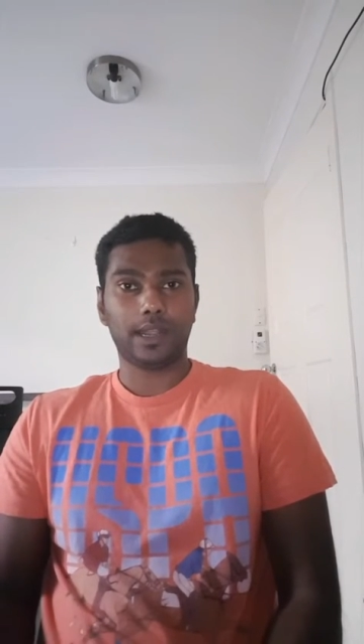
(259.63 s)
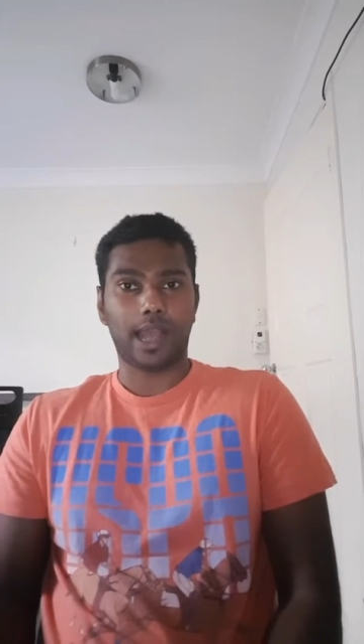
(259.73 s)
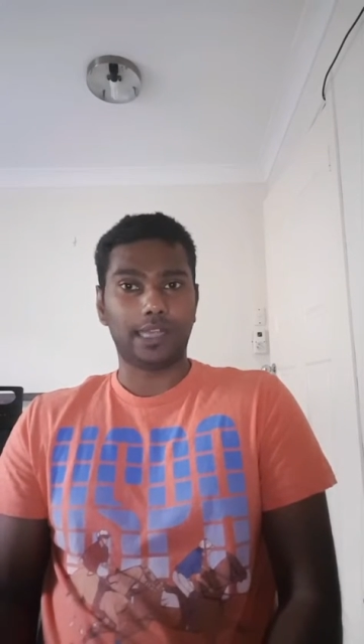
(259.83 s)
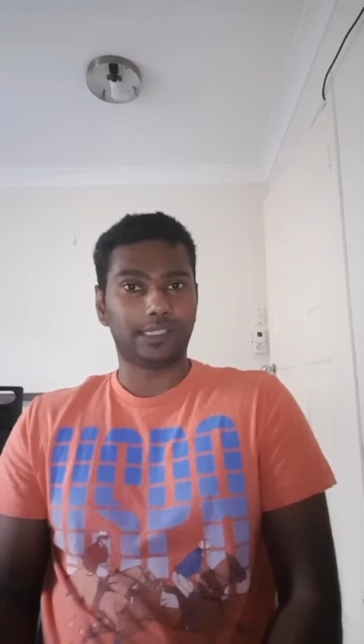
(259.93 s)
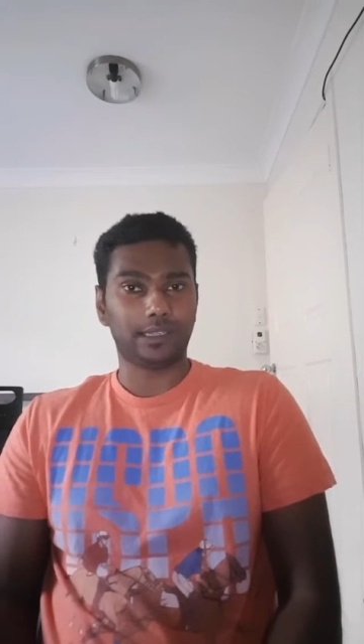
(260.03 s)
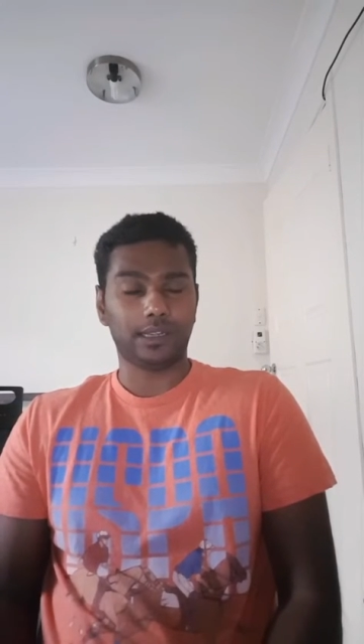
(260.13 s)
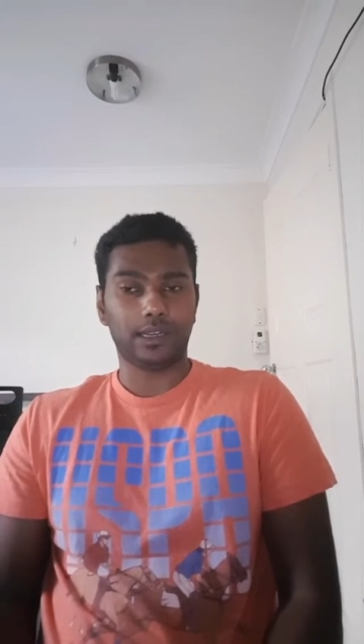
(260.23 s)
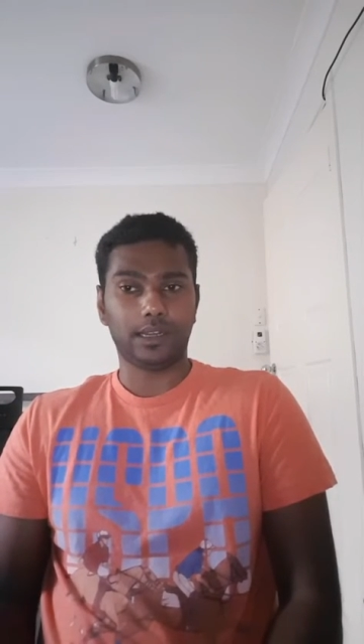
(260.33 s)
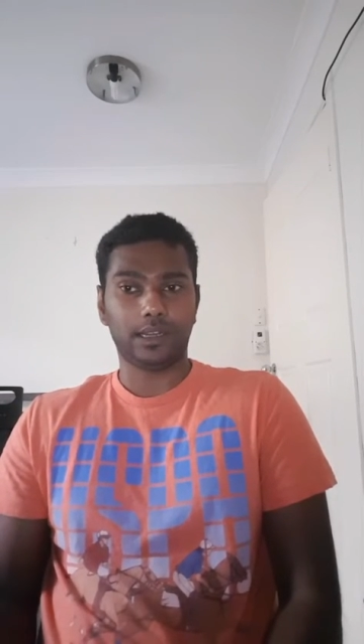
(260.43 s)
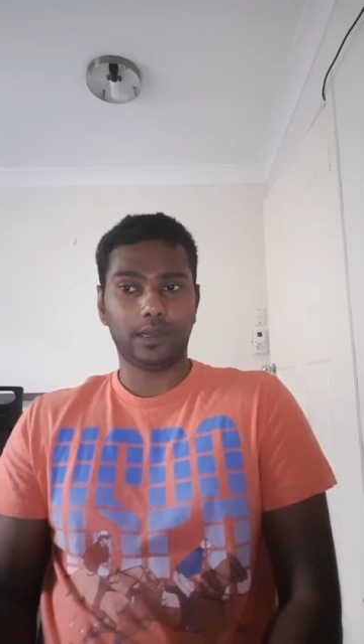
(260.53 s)

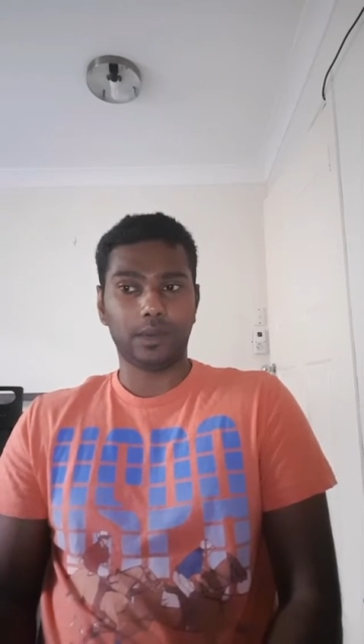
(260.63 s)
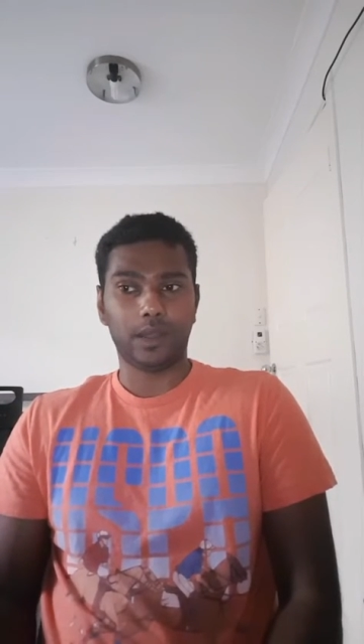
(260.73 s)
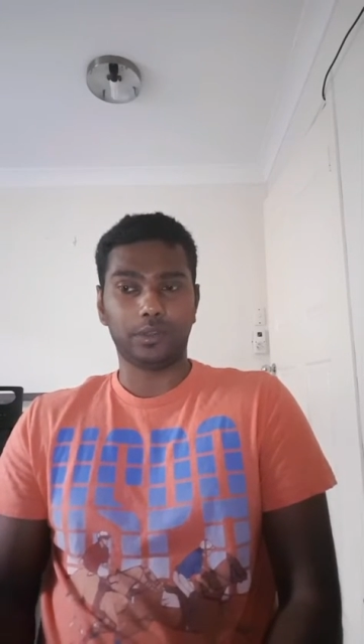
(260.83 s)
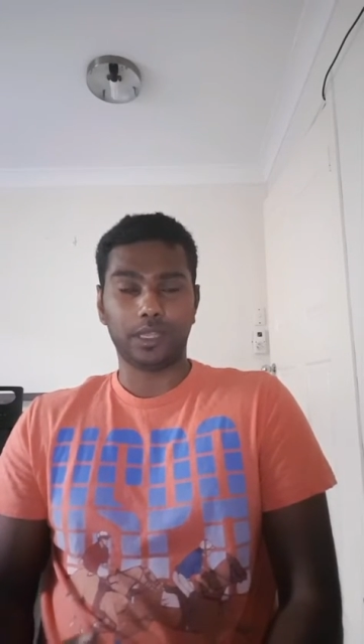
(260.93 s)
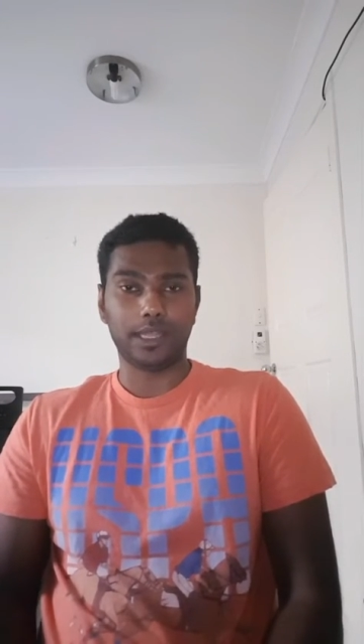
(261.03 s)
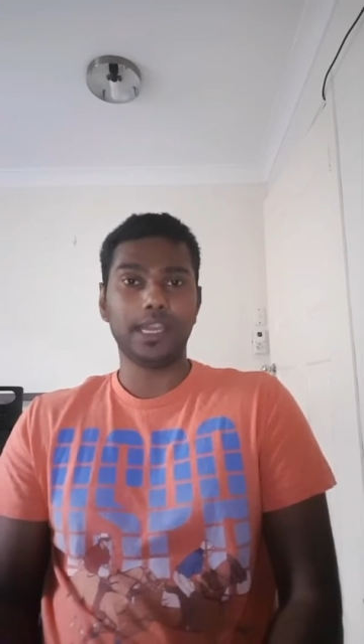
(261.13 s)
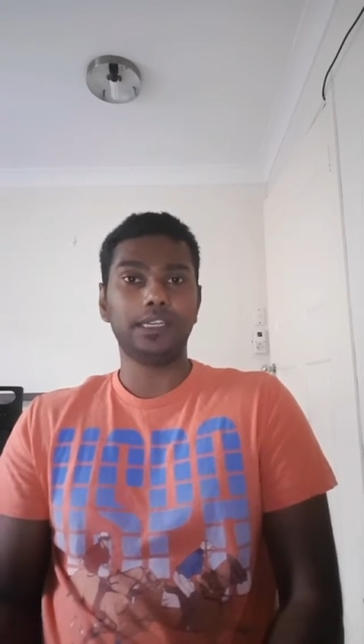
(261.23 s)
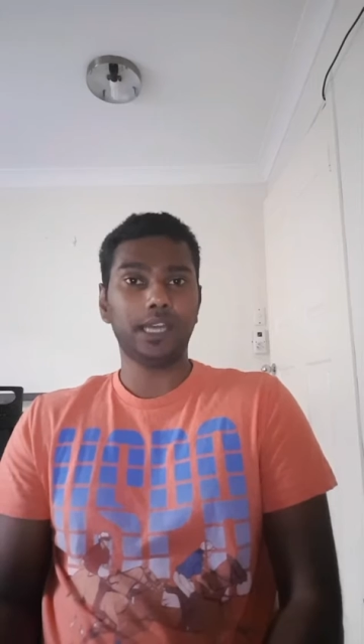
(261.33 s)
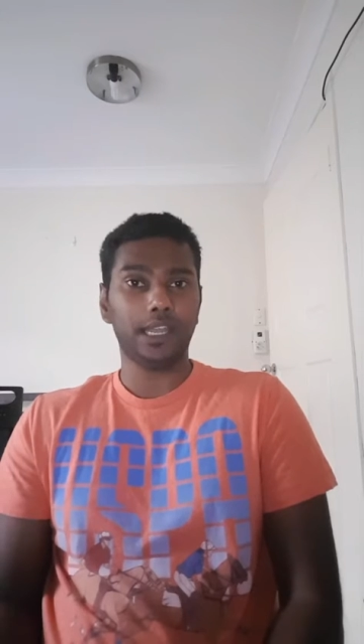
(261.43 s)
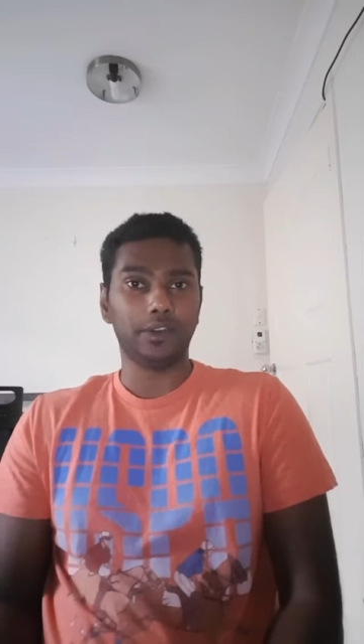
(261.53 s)
the
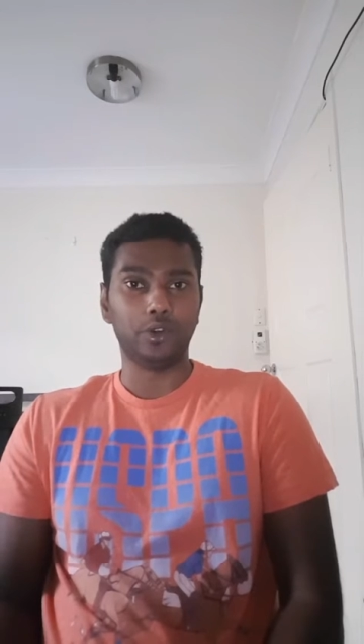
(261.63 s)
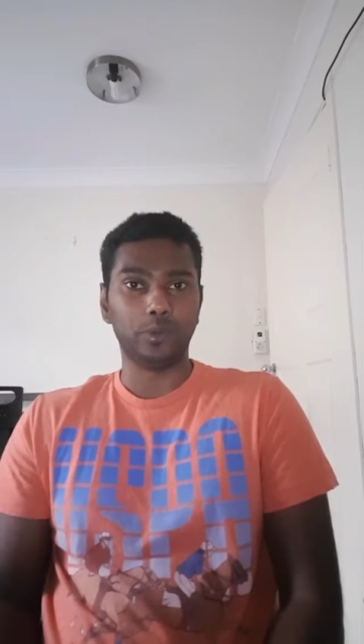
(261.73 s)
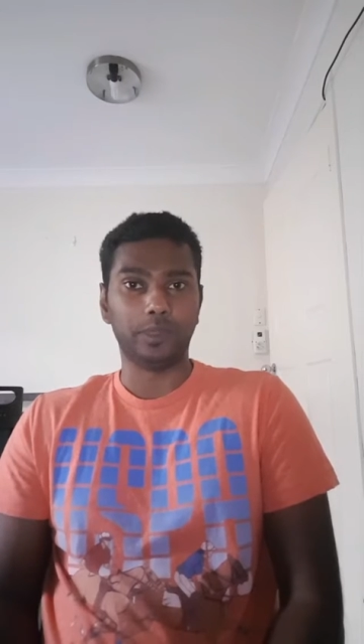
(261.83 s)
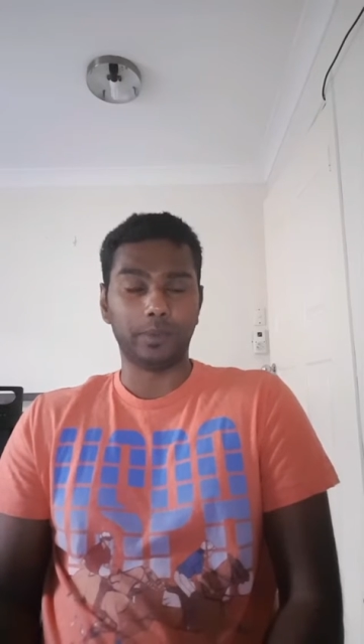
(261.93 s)
entire group,